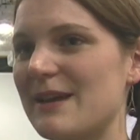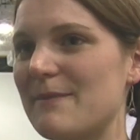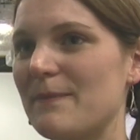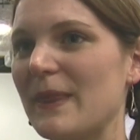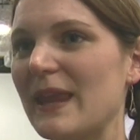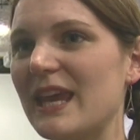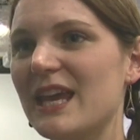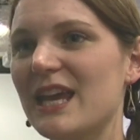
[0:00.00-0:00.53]
um,
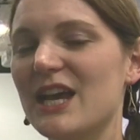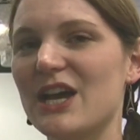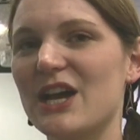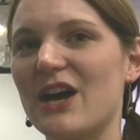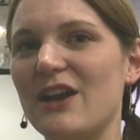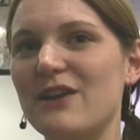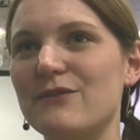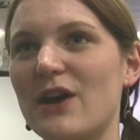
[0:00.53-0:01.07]

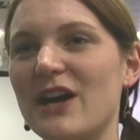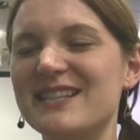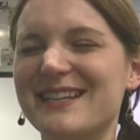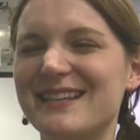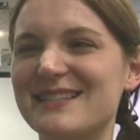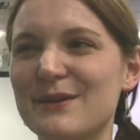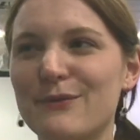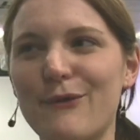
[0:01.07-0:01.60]
kind of
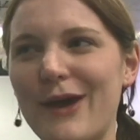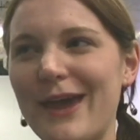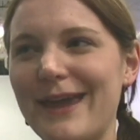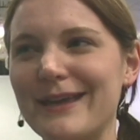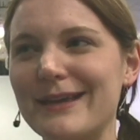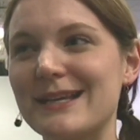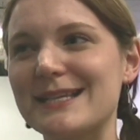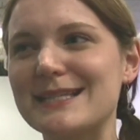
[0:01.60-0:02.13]

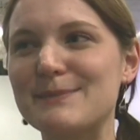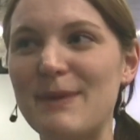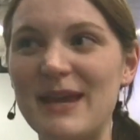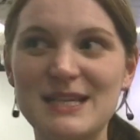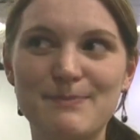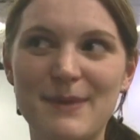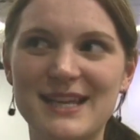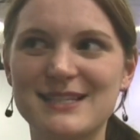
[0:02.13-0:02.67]
identifying
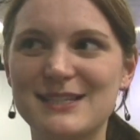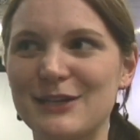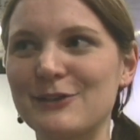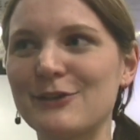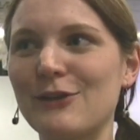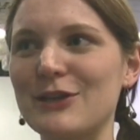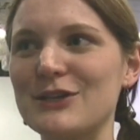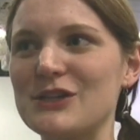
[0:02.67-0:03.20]
space-based
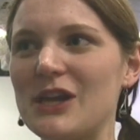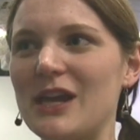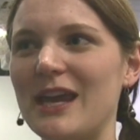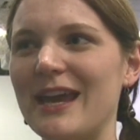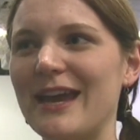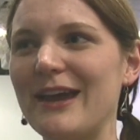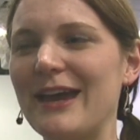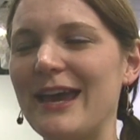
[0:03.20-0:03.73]

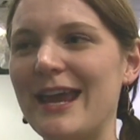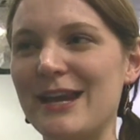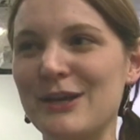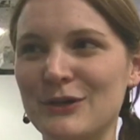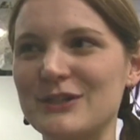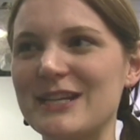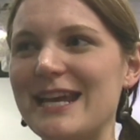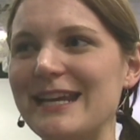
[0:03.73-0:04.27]
technology
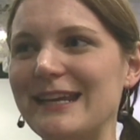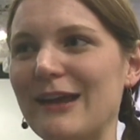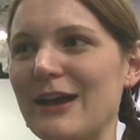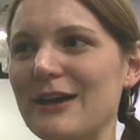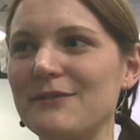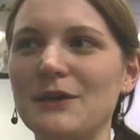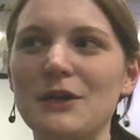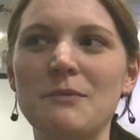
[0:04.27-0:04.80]
in your daily
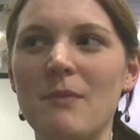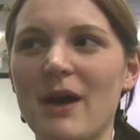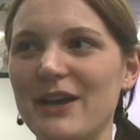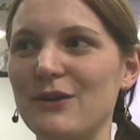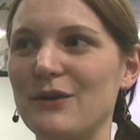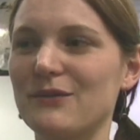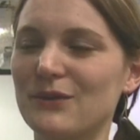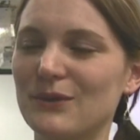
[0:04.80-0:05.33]
life that you
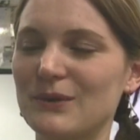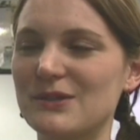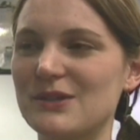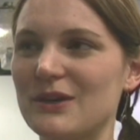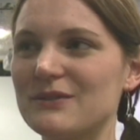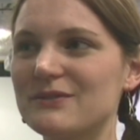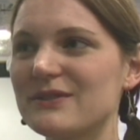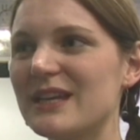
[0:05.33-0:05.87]
might not have
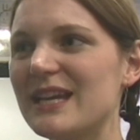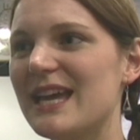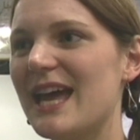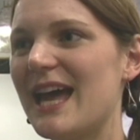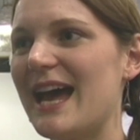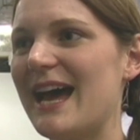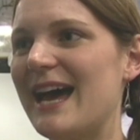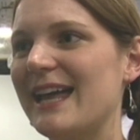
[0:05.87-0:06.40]
thought of.
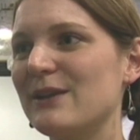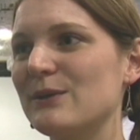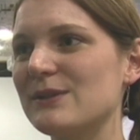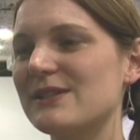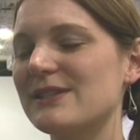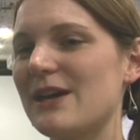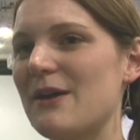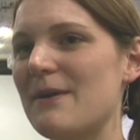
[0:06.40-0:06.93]
And
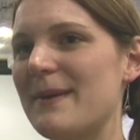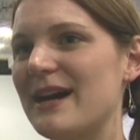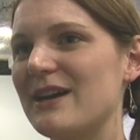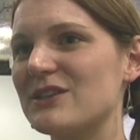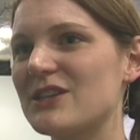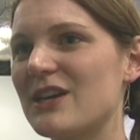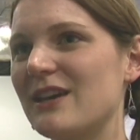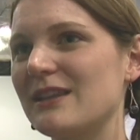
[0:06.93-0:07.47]
also
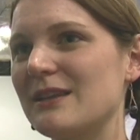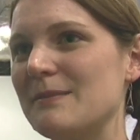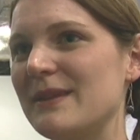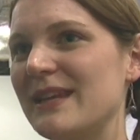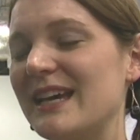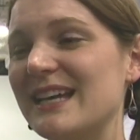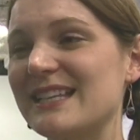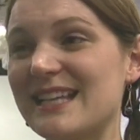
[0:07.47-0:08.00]
about showing them
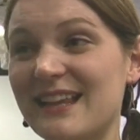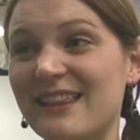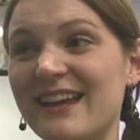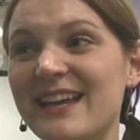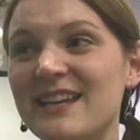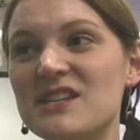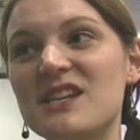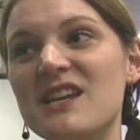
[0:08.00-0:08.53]
that
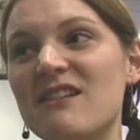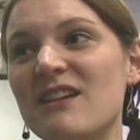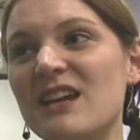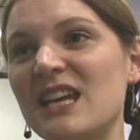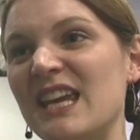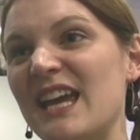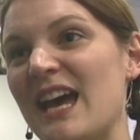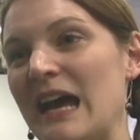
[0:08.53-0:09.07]
satellite
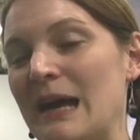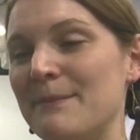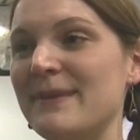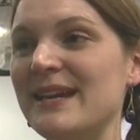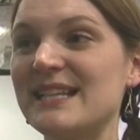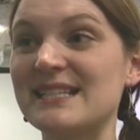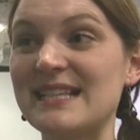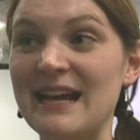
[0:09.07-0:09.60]
engineering, yeah,
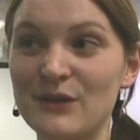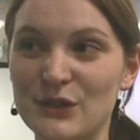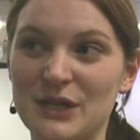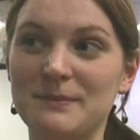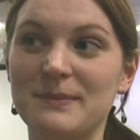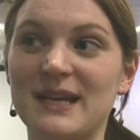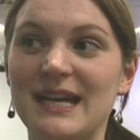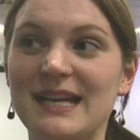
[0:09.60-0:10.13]
may sound
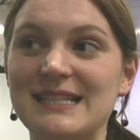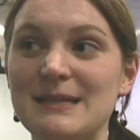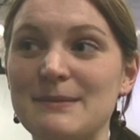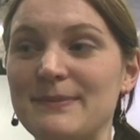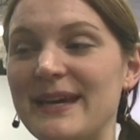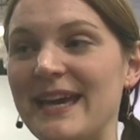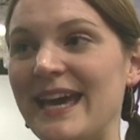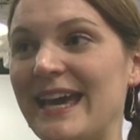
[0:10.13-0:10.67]

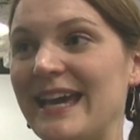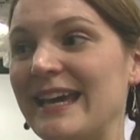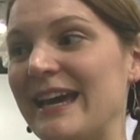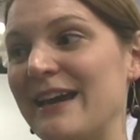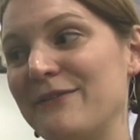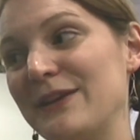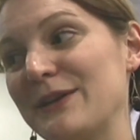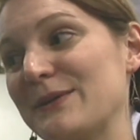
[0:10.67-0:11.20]
complicated, but hey,
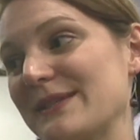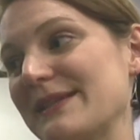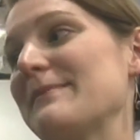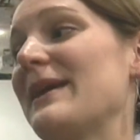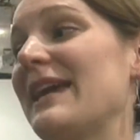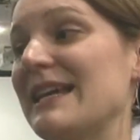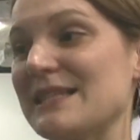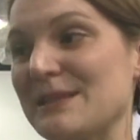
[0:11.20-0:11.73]
F equals
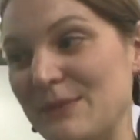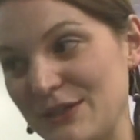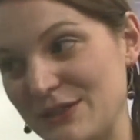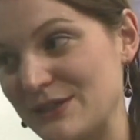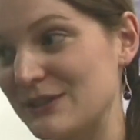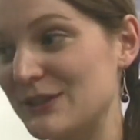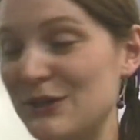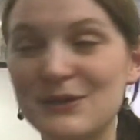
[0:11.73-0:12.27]
MA is the
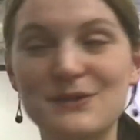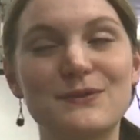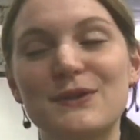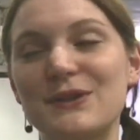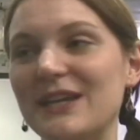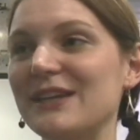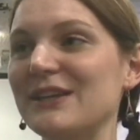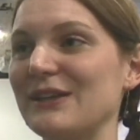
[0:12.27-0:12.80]
most
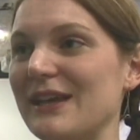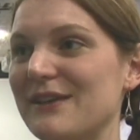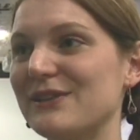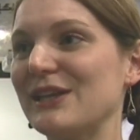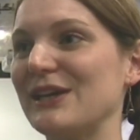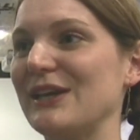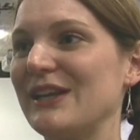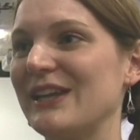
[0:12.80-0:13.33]
useful thing you'll
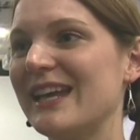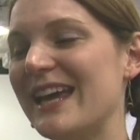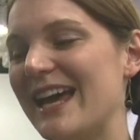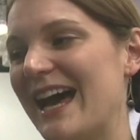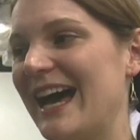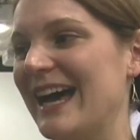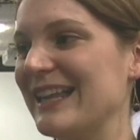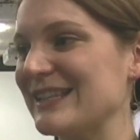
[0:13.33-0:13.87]
ever learn.
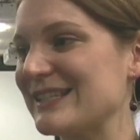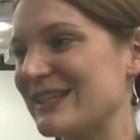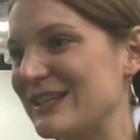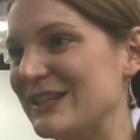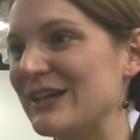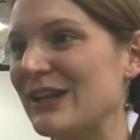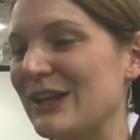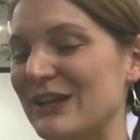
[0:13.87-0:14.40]
And
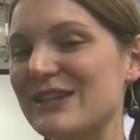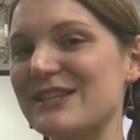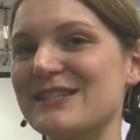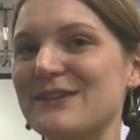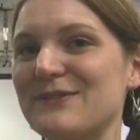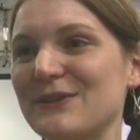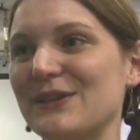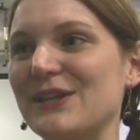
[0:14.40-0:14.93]
a lot of the
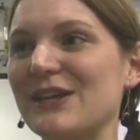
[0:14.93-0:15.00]
stuff you're